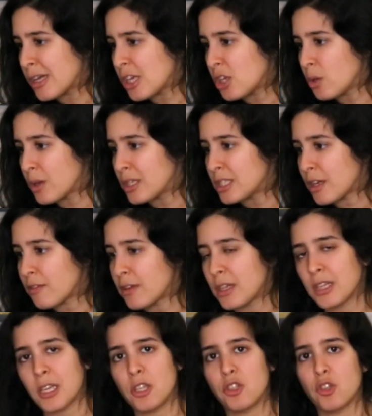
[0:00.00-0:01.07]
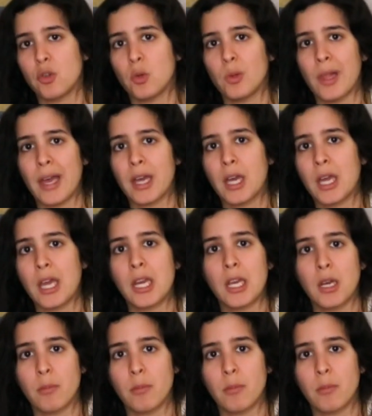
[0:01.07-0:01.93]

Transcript: you can definitely do like kidney